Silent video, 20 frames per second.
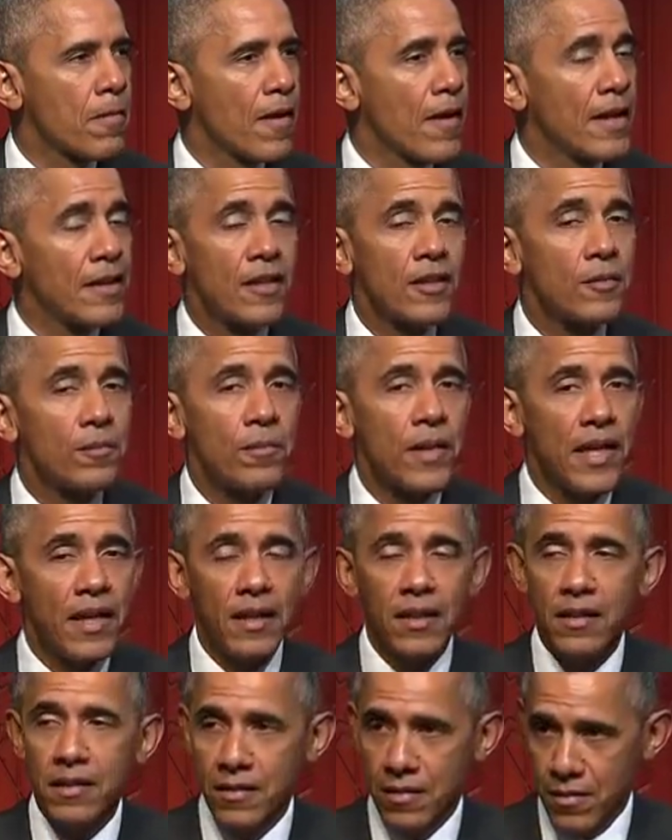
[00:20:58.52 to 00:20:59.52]
That doesn't
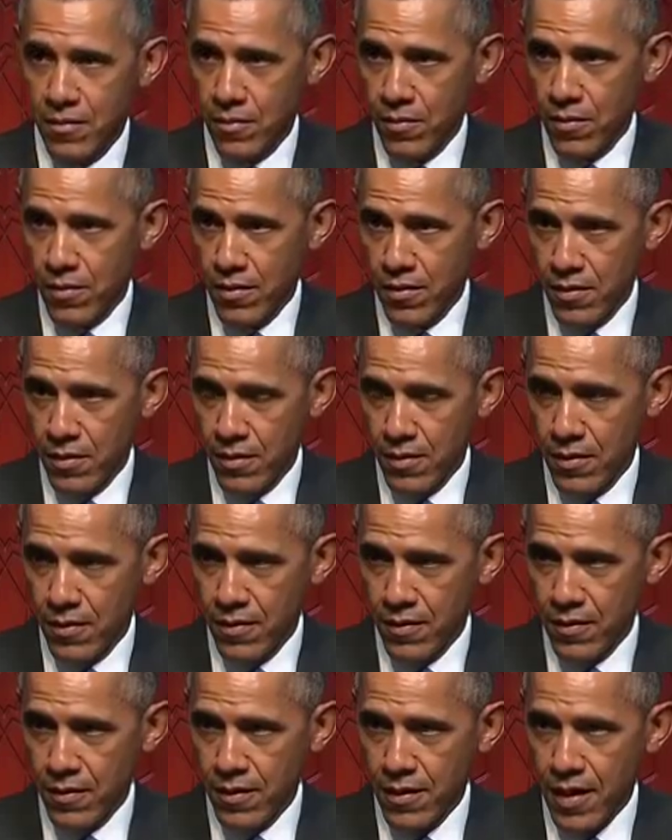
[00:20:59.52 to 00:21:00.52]
mean
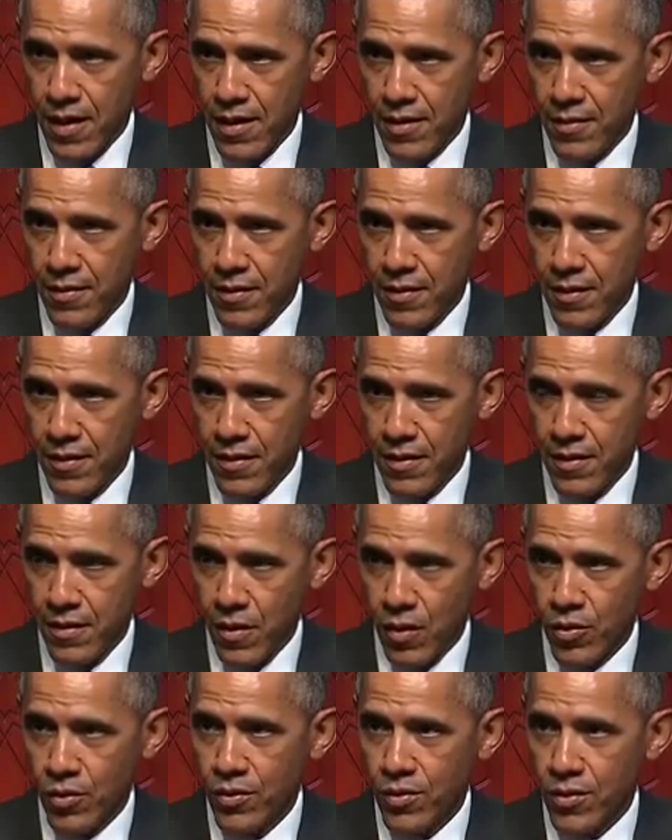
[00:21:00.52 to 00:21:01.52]
that
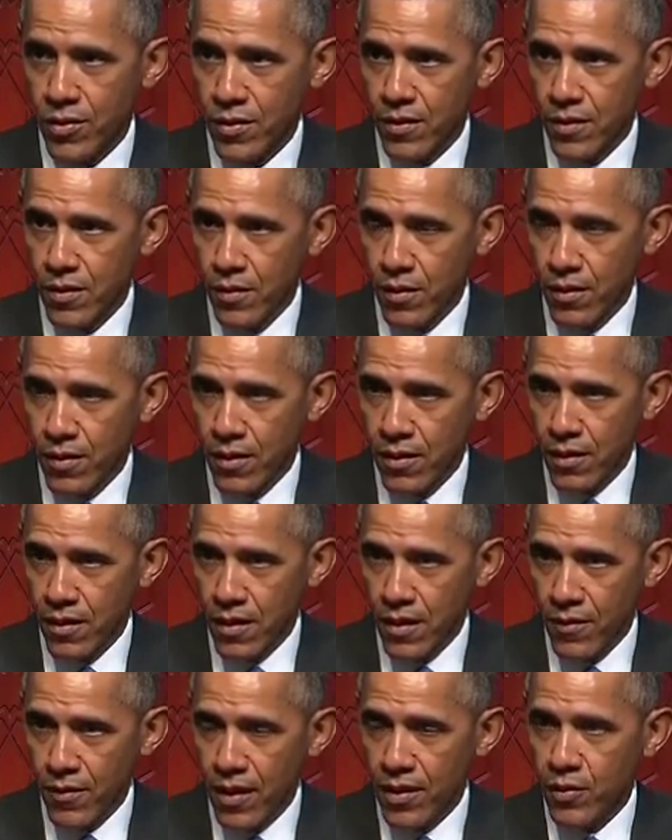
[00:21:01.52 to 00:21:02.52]
those
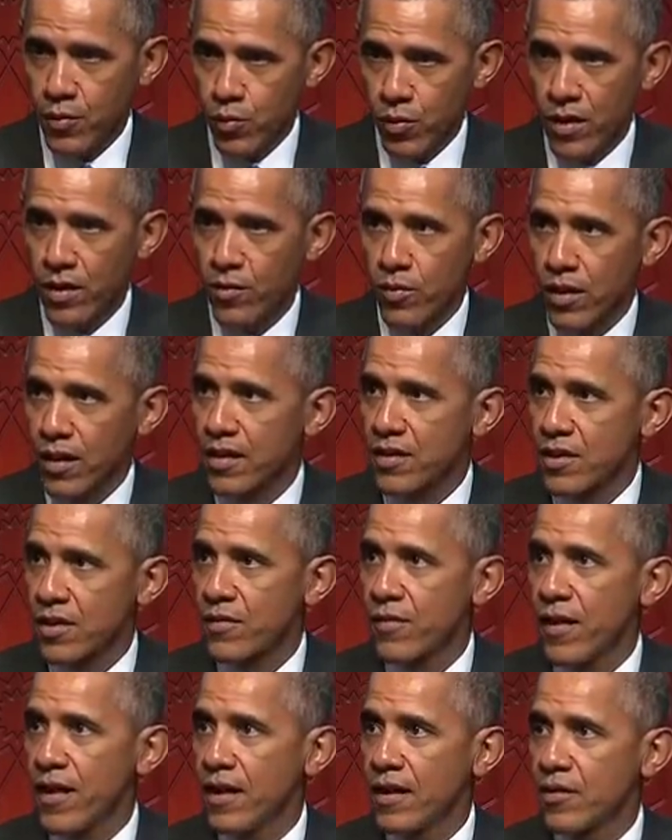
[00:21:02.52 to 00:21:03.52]
of us with religious
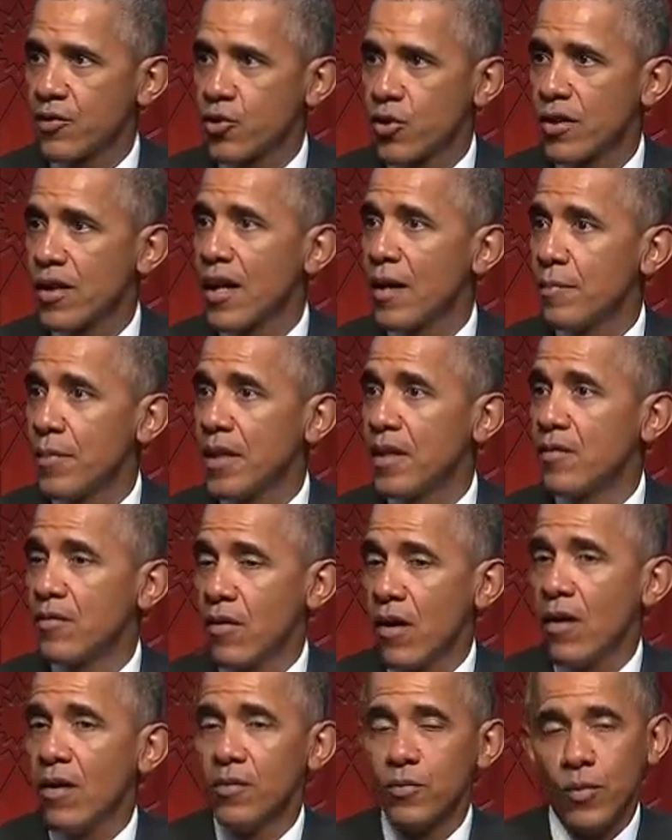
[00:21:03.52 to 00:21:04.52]
faith should not be
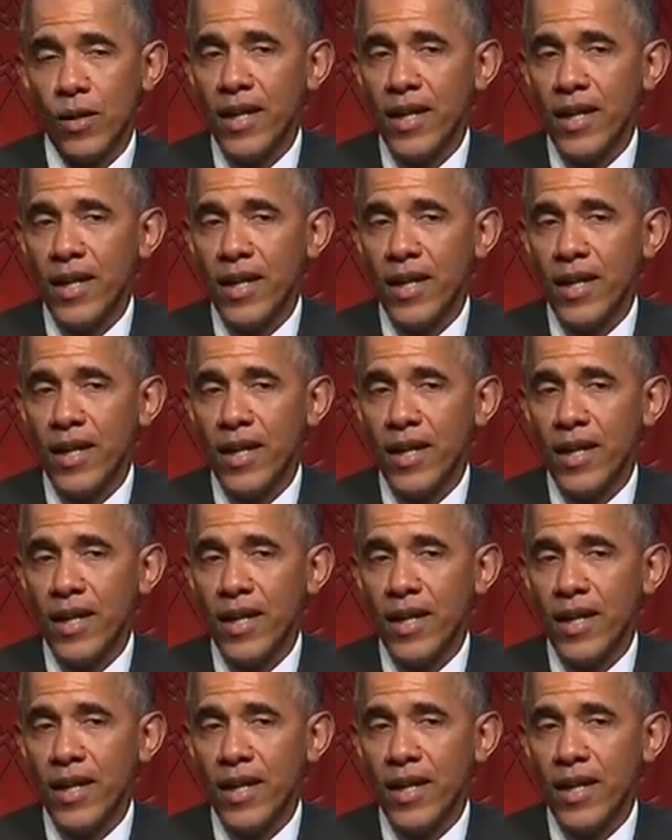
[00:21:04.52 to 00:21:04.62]
involved.